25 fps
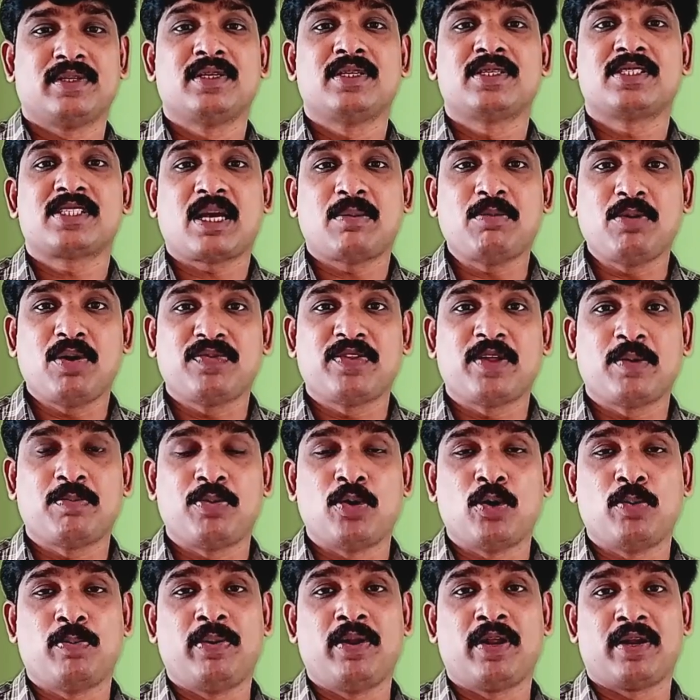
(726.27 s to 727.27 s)
Some of the
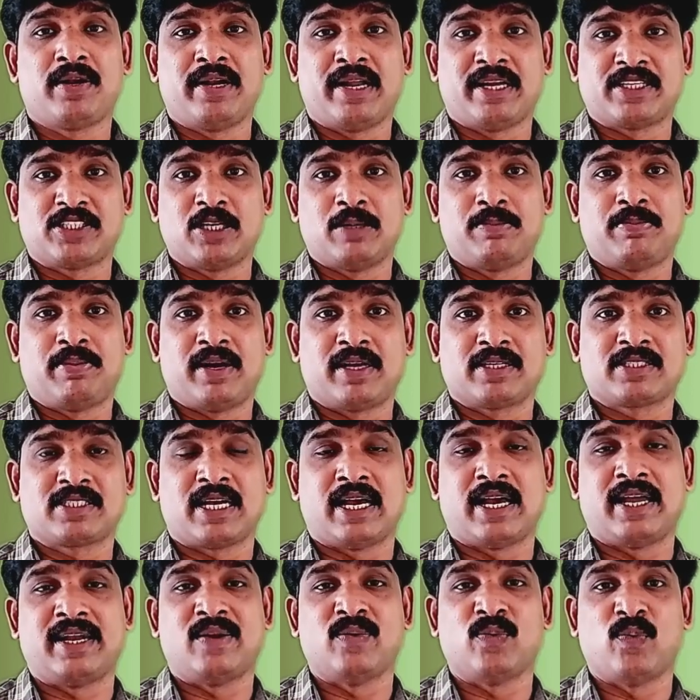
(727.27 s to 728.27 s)
popular national parks
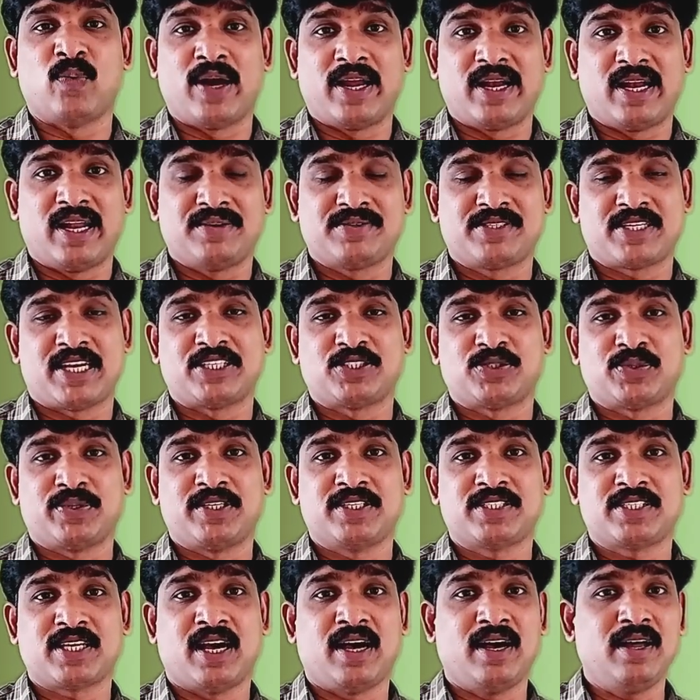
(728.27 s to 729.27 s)
and wildlife
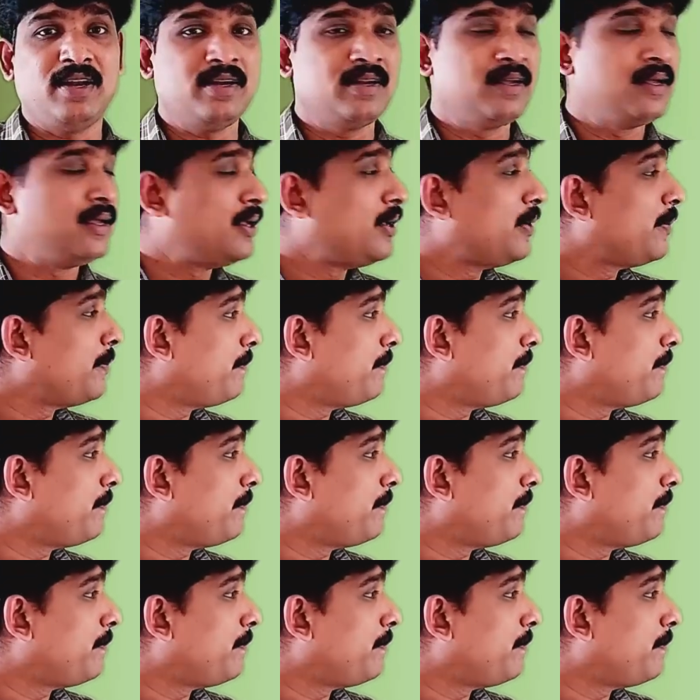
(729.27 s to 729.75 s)
sanctuaries are